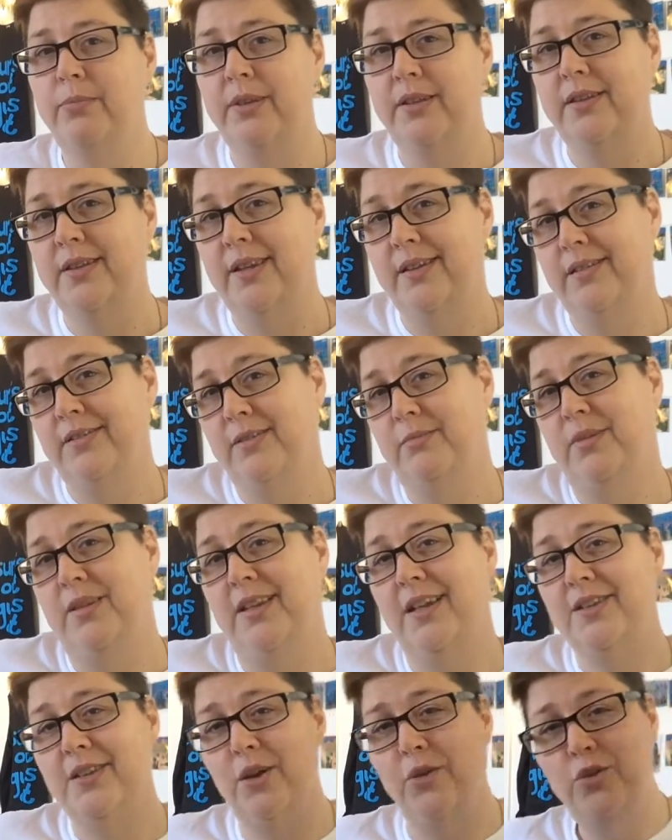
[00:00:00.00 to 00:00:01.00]
but that doesn't mean
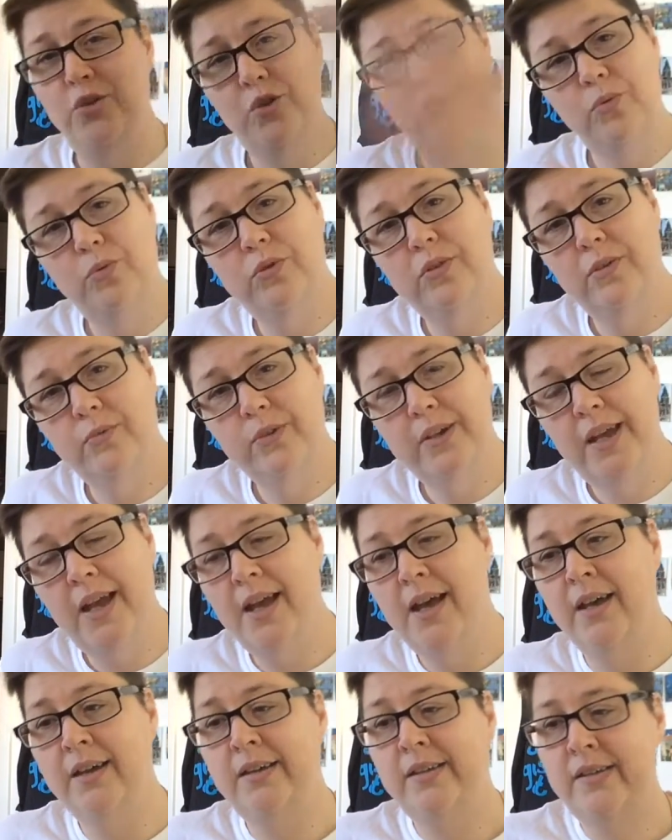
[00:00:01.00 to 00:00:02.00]
that's how you will
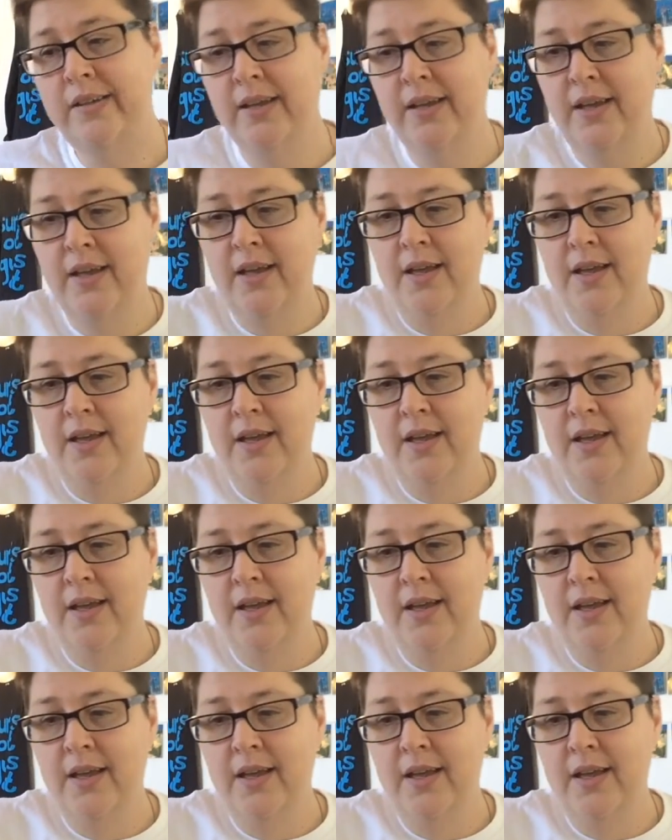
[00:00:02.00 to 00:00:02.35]
react.